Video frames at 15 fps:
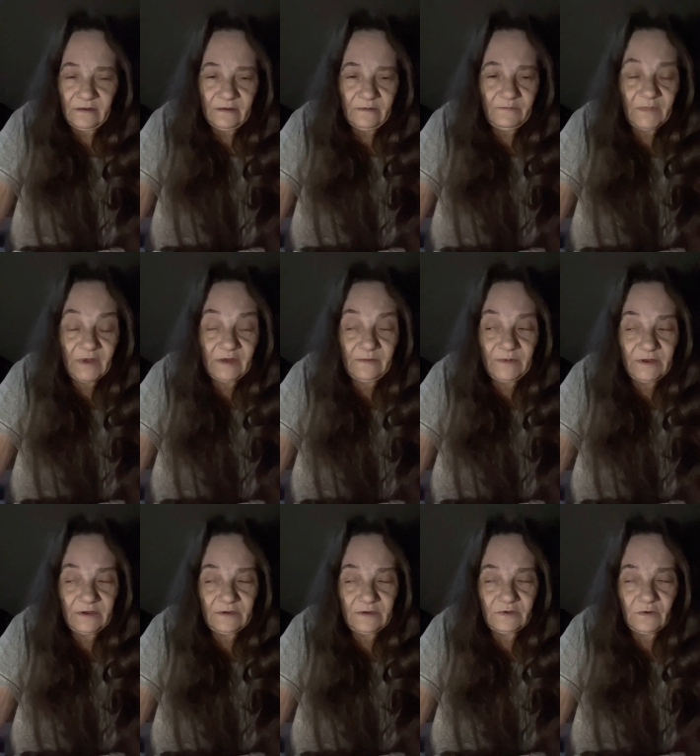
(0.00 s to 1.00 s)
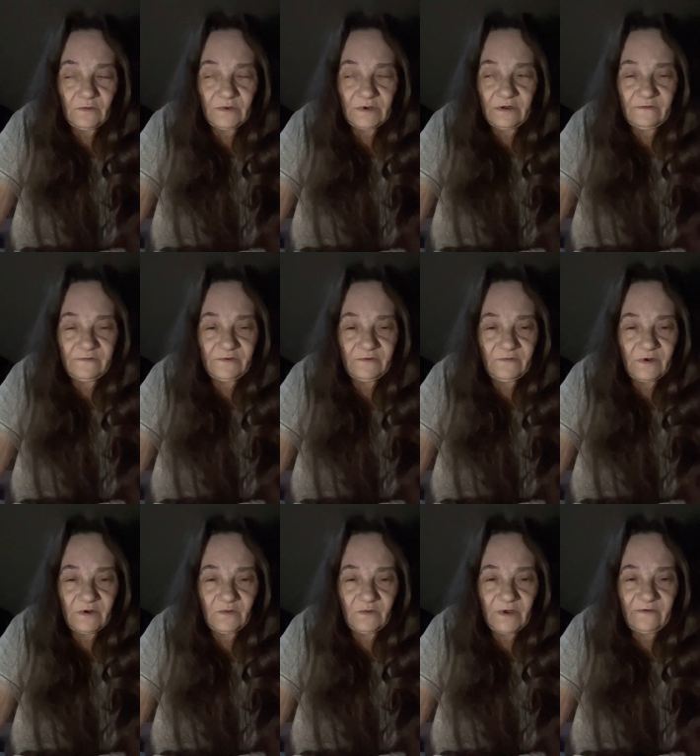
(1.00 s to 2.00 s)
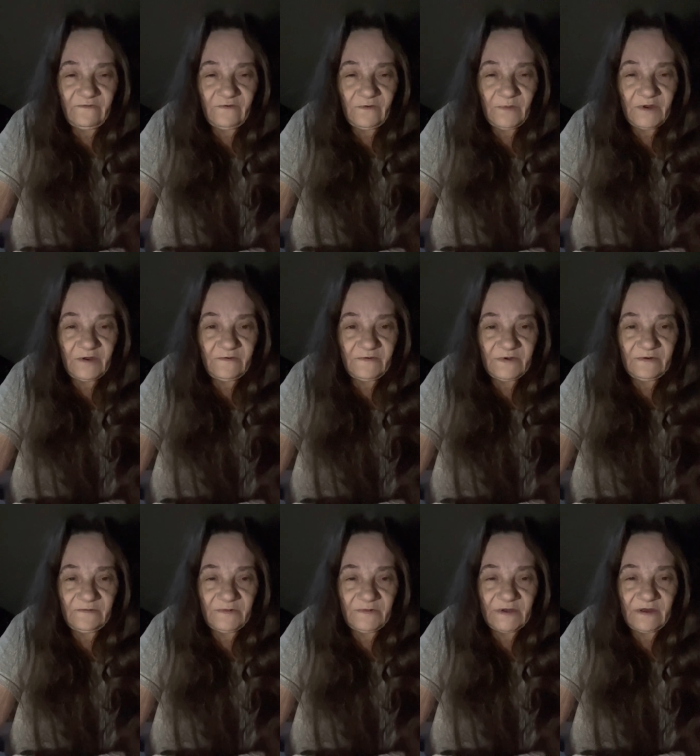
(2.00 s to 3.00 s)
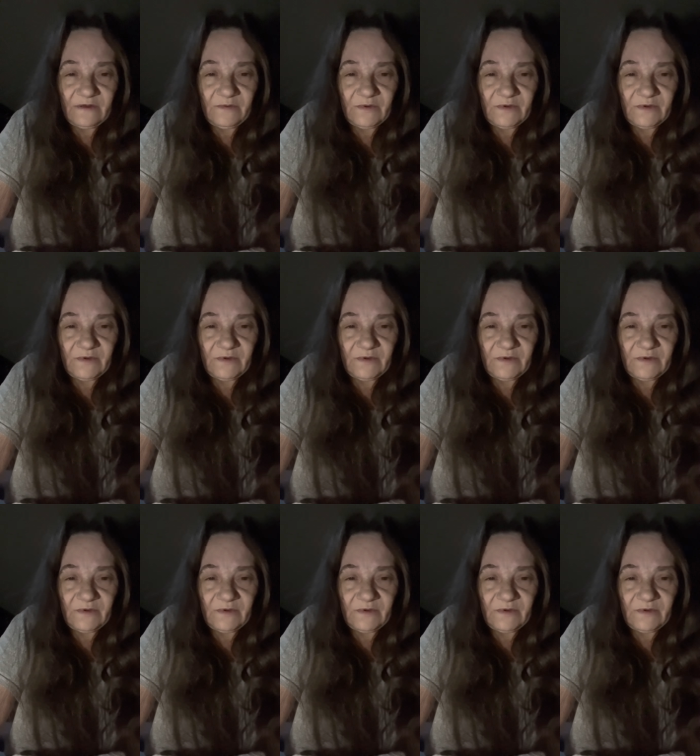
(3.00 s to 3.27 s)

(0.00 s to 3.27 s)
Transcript: Maybe to know enough to run away from it if she was able